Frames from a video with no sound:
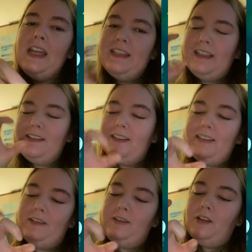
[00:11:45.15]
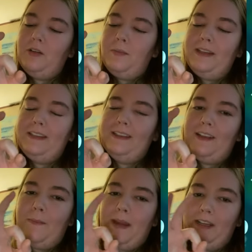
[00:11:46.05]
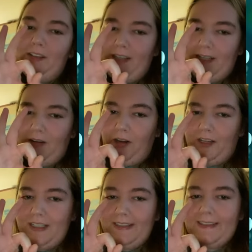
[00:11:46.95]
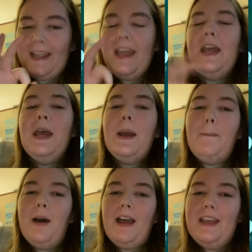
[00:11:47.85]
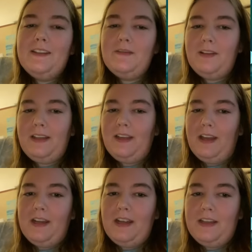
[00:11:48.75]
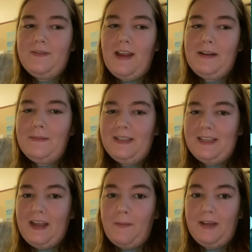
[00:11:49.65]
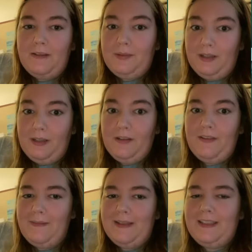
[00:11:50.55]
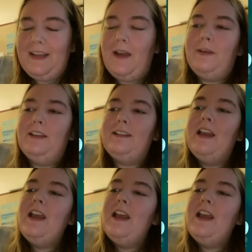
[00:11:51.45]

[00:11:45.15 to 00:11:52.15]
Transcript: They look like little pieces of mandarin oranges, but it's really good. It's vitamin C gummies, pure vitamin C gummies.